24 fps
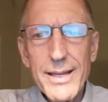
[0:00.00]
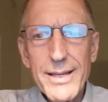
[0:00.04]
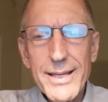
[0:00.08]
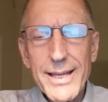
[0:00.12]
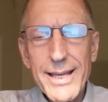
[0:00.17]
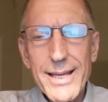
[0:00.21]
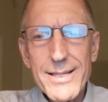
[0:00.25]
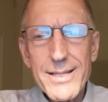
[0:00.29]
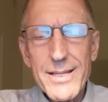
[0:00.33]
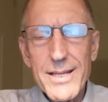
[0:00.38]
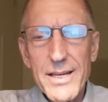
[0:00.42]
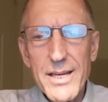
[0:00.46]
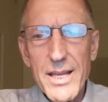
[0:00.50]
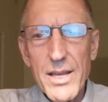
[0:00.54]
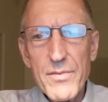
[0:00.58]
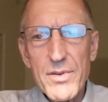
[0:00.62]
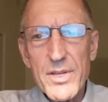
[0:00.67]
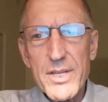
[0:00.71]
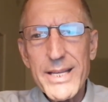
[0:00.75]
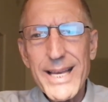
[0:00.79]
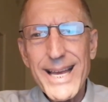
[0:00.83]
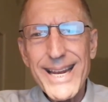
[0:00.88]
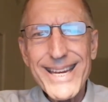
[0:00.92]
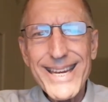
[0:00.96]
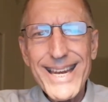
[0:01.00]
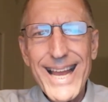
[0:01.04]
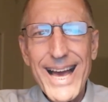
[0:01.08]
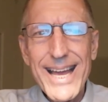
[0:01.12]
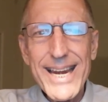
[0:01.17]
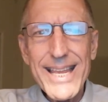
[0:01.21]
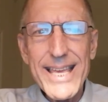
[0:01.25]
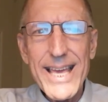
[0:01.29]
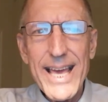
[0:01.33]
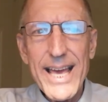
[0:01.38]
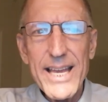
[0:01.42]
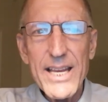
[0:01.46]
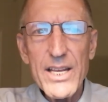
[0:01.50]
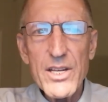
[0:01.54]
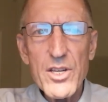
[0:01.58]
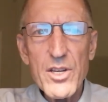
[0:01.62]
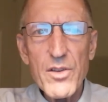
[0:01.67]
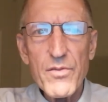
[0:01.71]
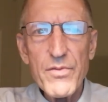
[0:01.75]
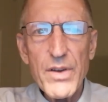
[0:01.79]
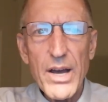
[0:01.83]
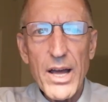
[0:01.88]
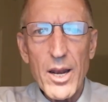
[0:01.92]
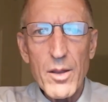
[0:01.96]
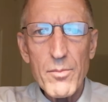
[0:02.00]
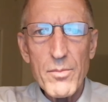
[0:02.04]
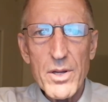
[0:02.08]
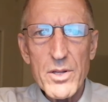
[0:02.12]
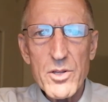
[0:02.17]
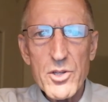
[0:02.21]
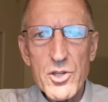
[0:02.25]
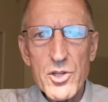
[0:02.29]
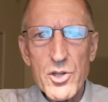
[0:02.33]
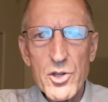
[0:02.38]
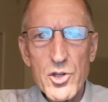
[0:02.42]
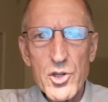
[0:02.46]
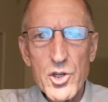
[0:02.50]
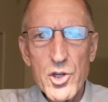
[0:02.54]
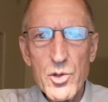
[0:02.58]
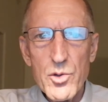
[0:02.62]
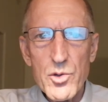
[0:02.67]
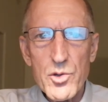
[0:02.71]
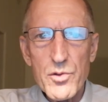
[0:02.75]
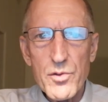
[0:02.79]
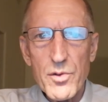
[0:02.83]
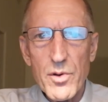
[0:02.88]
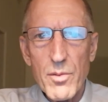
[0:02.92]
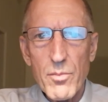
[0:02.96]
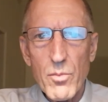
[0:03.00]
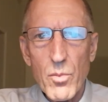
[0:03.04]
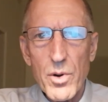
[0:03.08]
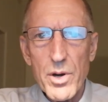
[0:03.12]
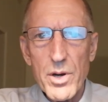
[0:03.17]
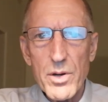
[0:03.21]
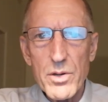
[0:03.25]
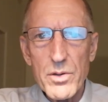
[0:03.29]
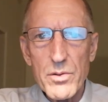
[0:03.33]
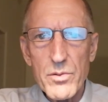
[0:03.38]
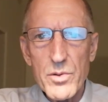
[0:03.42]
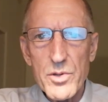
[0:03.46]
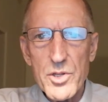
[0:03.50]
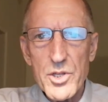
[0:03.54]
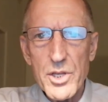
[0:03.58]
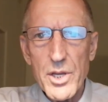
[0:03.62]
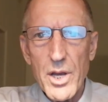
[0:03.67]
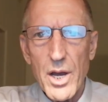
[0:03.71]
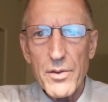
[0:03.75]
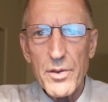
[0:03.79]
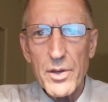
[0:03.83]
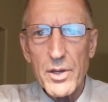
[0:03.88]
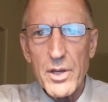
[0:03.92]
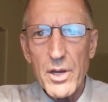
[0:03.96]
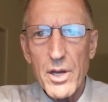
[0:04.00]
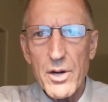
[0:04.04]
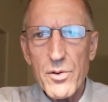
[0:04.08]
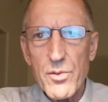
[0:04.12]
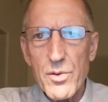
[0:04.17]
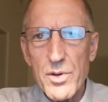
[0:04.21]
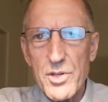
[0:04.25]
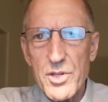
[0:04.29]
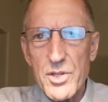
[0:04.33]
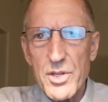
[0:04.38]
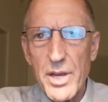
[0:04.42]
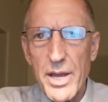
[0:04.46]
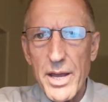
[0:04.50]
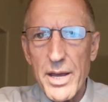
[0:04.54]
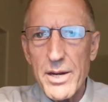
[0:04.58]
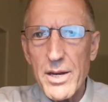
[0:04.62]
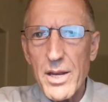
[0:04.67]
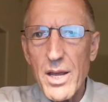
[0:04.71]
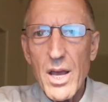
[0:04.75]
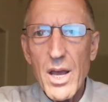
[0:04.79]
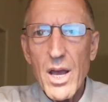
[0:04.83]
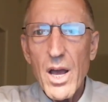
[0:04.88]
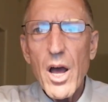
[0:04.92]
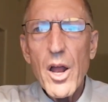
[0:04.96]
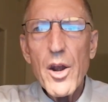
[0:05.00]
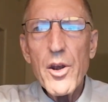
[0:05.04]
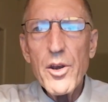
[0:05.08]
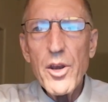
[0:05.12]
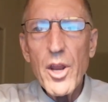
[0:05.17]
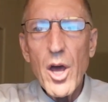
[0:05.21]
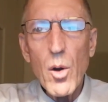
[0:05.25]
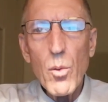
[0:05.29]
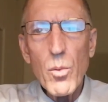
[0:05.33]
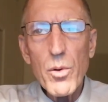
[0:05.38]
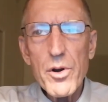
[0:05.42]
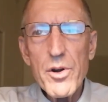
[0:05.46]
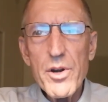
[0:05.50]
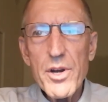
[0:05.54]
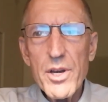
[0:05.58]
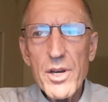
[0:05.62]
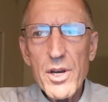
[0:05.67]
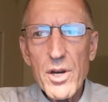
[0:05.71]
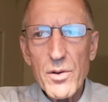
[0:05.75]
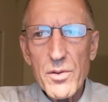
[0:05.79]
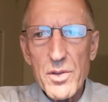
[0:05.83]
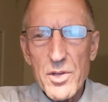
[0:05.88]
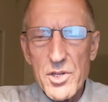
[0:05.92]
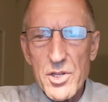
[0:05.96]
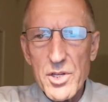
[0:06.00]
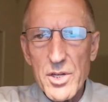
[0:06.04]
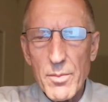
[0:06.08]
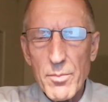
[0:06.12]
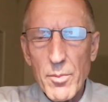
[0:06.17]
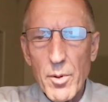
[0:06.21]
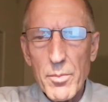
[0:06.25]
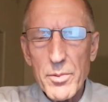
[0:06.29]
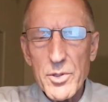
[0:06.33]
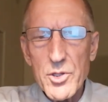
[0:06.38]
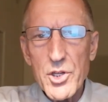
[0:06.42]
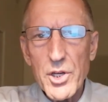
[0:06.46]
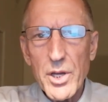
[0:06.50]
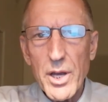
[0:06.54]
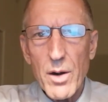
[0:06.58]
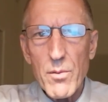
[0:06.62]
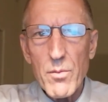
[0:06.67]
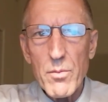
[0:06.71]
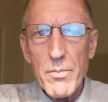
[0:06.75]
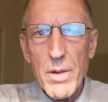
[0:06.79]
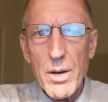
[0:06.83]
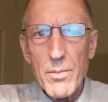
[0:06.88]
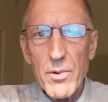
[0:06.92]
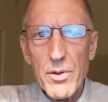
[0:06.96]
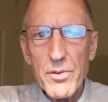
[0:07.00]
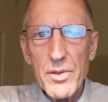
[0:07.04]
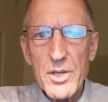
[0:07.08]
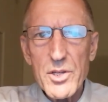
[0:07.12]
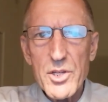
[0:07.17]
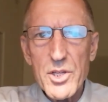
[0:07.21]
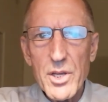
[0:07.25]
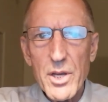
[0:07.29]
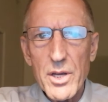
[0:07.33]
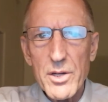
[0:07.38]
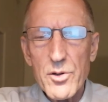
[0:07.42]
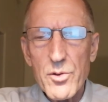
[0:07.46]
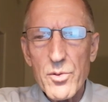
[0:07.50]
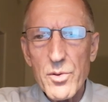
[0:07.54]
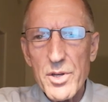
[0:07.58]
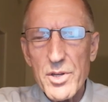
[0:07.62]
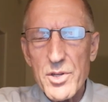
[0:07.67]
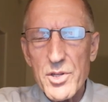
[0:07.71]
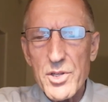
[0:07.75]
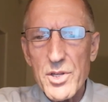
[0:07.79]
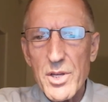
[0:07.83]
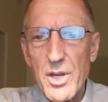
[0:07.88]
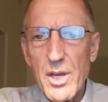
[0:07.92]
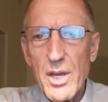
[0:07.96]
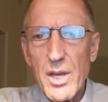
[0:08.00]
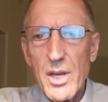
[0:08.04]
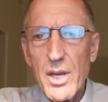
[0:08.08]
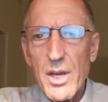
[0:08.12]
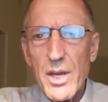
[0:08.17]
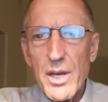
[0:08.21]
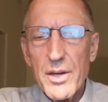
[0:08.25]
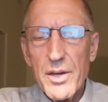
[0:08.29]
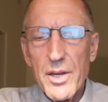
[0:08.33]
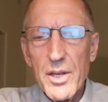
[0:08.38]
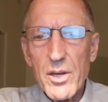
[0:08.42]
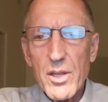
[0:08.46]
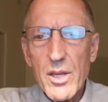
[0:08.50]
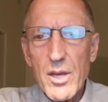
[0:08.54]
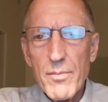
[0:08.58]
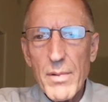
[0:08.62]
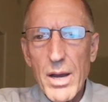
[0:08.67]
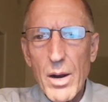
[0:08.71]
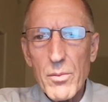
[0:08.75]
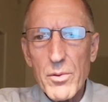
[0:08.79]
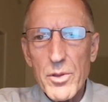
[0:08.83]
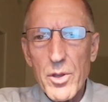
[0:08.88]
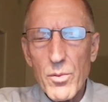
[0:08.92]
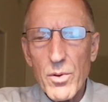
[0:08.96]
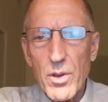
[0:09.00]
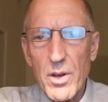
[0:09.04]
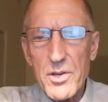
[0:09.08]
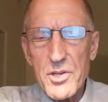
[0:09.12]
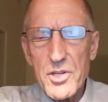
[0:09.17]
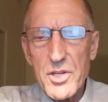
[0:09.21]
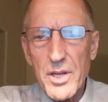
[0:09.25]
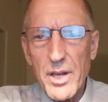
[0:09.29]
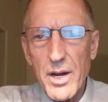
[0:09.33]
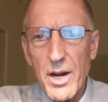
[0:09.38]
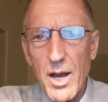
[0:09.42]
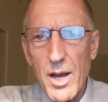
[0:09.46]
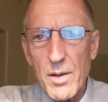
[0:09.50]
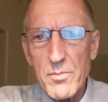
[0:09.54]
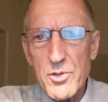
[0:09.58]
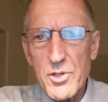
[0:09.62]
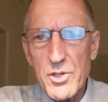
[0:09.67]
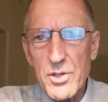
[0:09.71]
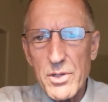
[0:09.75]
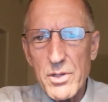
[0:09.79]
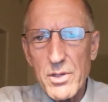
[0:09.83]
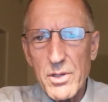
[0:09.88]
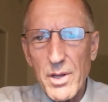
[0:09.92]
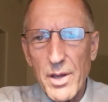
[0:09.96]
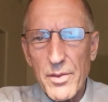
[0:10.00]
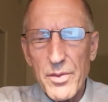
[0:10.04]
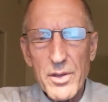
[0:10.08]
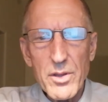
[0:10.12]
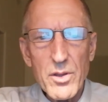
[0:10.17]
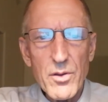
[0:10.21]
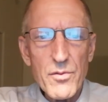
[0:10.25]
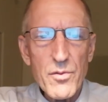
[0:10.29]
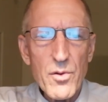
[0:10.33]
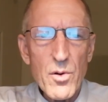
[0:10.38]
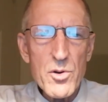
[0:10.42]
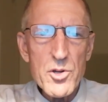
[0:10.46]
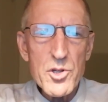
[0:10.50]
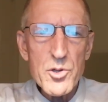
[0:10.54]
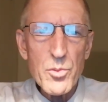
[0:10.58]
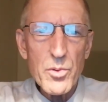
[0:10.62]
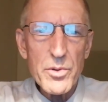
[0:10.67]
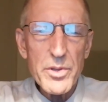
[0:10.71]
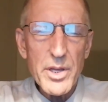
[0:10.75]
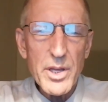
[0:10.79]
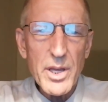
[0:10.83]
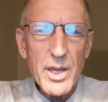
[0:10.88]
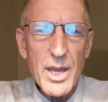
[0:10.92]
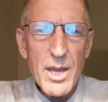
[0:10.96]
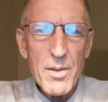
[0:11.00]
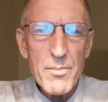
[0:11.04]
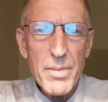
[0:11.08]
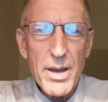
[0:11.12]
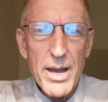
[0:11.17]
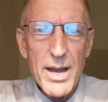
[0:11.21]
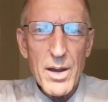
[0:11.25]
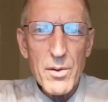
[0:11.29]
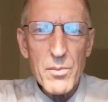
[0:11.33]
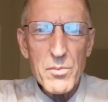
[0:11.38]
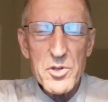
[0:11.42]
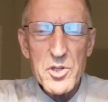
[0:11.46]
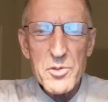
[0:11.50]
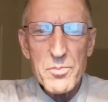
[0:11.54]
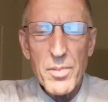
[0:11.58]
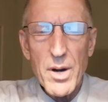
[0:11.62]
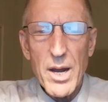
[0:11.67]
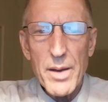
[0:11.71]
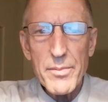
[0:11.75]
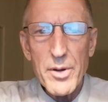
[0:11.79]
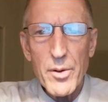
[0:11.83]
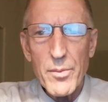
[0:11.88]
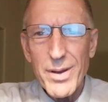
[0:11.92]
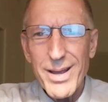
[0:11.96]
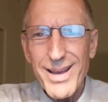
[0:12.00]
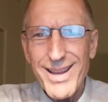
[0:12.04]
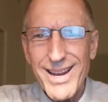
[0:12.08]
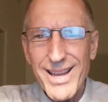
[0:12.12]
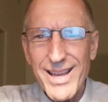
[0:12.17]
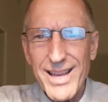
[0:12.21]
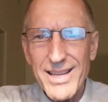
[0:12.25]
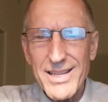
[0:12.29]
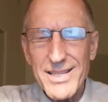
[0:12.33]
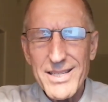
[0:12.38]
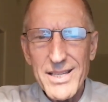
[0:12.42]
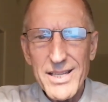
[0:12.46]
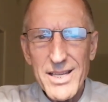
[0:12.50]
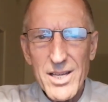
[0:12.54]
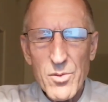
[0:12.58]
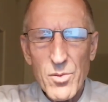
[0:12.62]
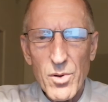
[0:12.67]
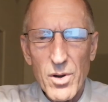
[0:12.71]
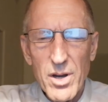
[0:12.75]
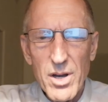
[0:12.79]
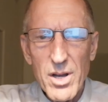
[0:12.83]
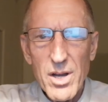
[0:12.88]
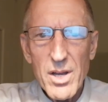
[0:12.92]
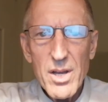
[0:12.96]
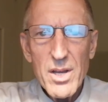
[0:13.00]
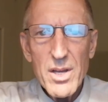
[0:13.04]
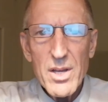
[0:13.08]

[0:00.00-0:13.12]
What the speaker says: Kitts and Nevis had 98 developments to choose from, whereas the other countries had nowhere near this number. But you got to remember, these countries didn't come out with a real estate option. I think the first one that came back was probably around Antigua,